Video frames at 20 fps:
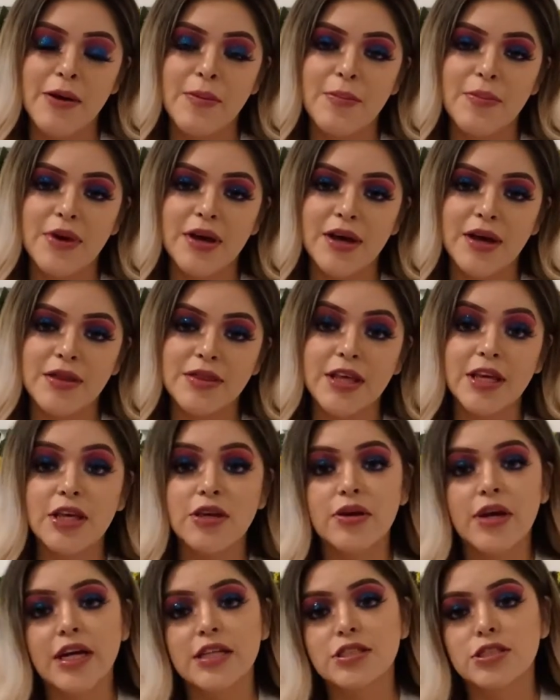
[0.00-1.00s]
But thank
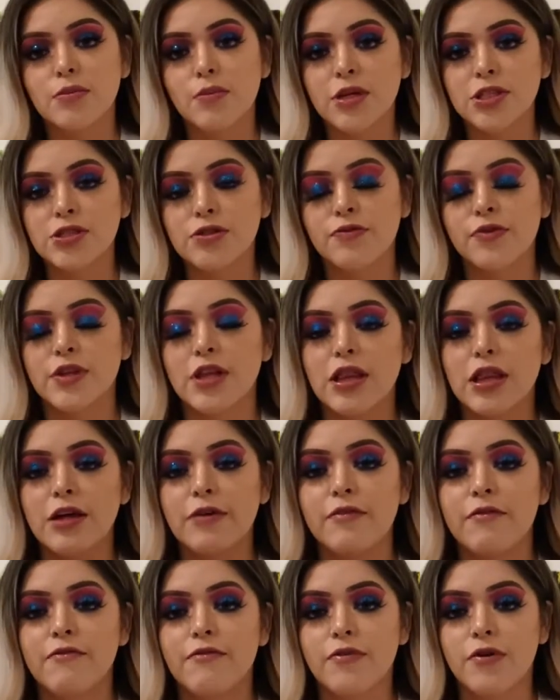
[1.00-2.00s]
you guys so much for the
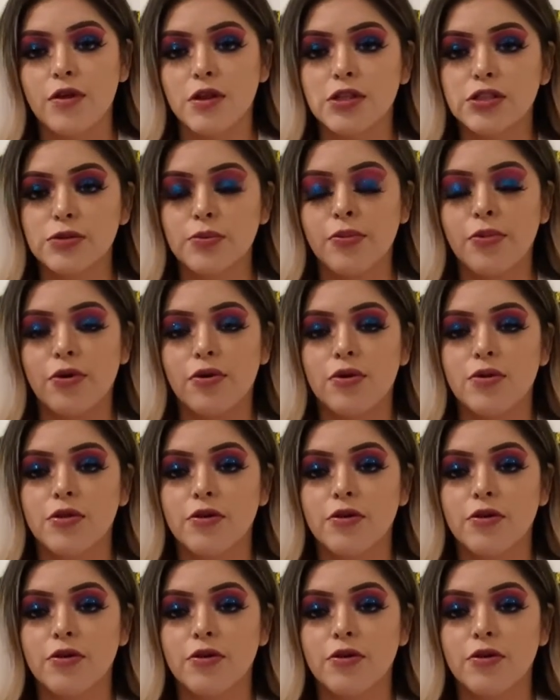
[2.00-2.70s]
love and for the support.